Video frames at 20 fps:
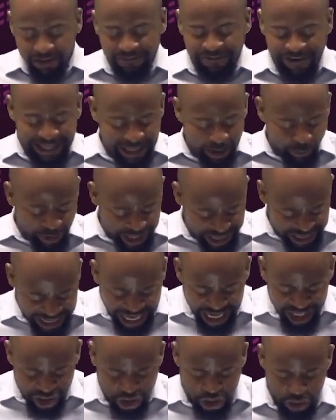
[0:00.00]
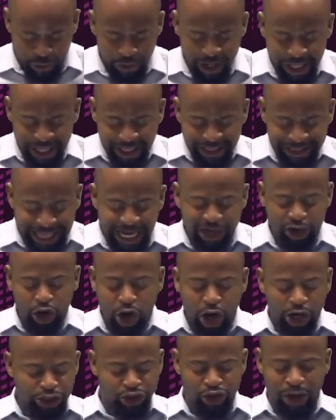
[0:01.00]
Father, we thank you that,
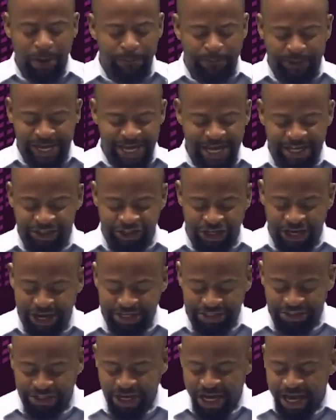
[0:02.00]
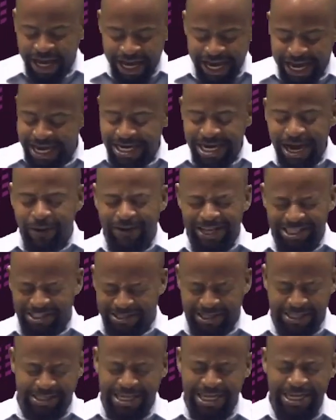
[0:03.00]
Lord, you are bringing change in our
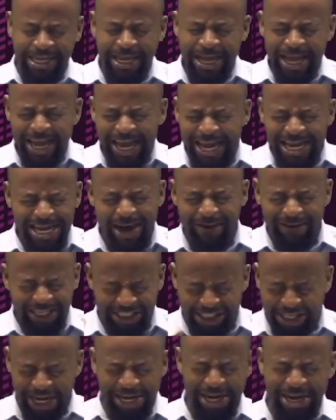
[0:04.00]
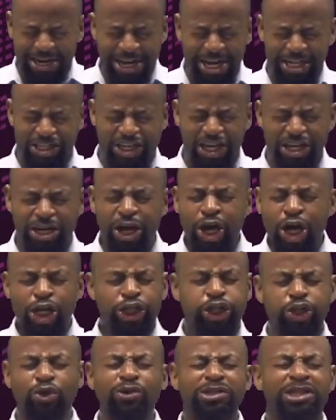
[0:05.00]
season, in our generation,
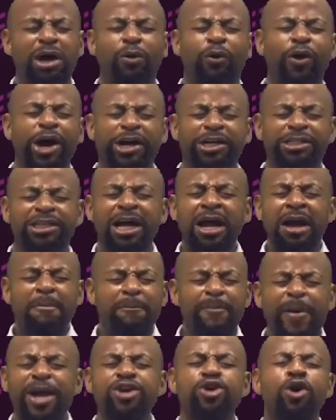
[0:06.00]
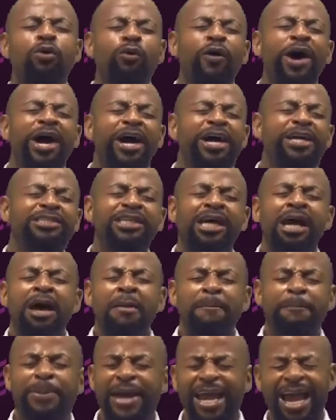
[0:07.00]
through the word. May your word
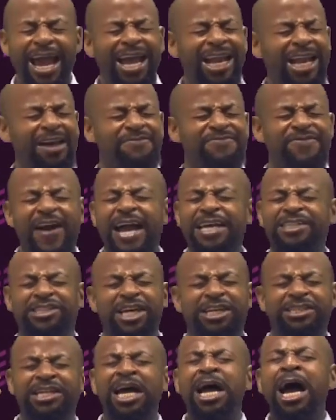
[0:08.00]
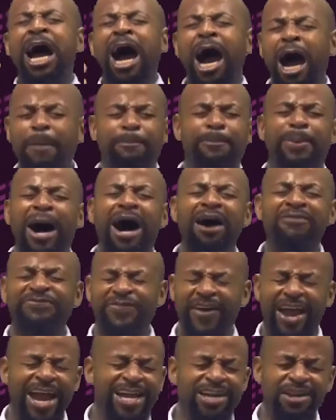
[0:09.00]
be elevated
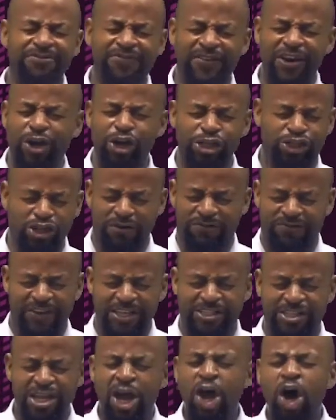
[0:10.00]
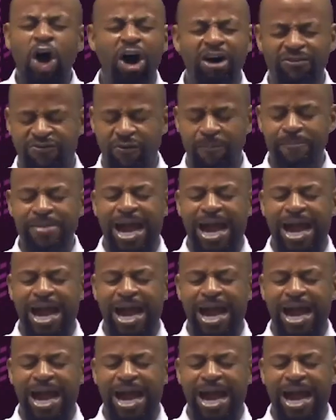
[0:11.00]
above any philosophies of